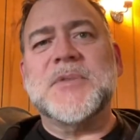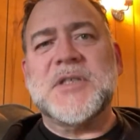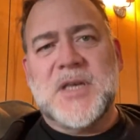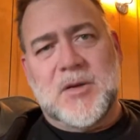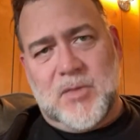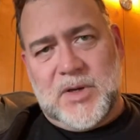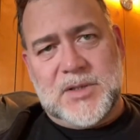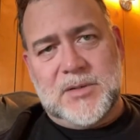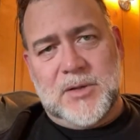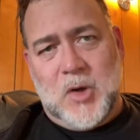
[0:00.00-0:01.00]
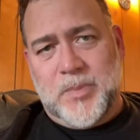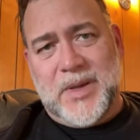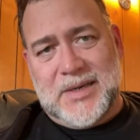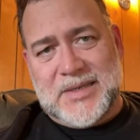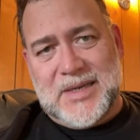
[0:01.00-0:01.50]
secrets. No pun
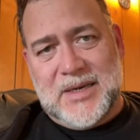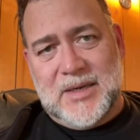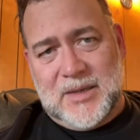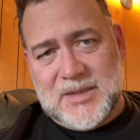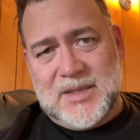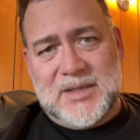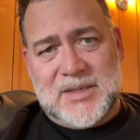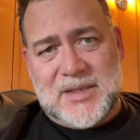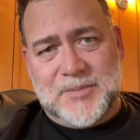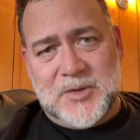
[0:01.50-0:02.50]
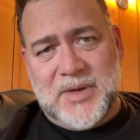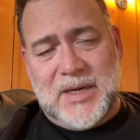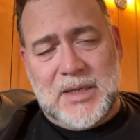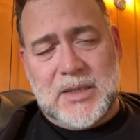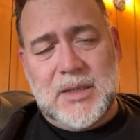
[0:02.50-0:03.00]
intended, because it is
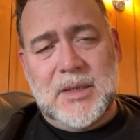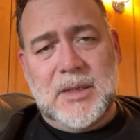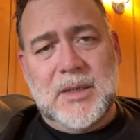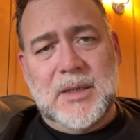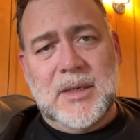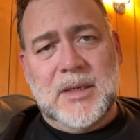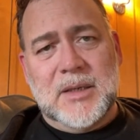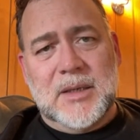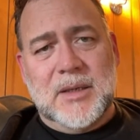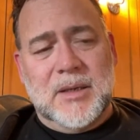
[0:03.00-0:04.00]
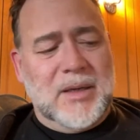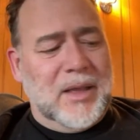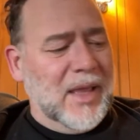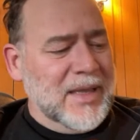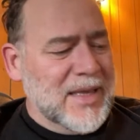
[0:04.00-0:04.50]
subterranean.
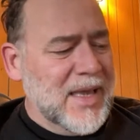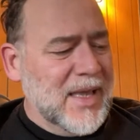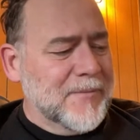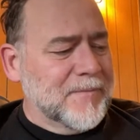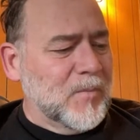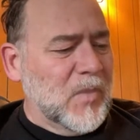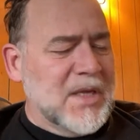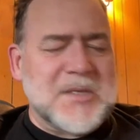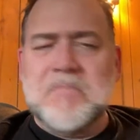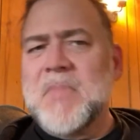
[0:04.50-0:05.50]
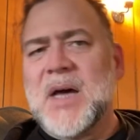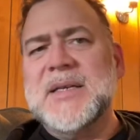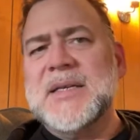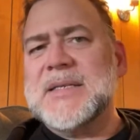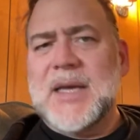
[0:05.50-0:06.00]
Again, is
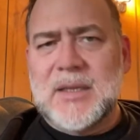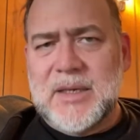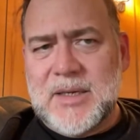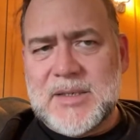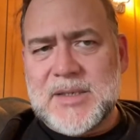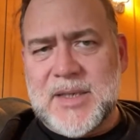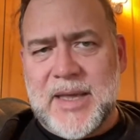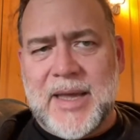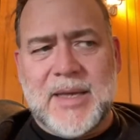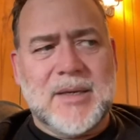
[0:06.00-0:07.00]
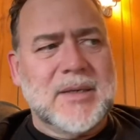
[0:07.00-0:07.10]
Mundy telling us that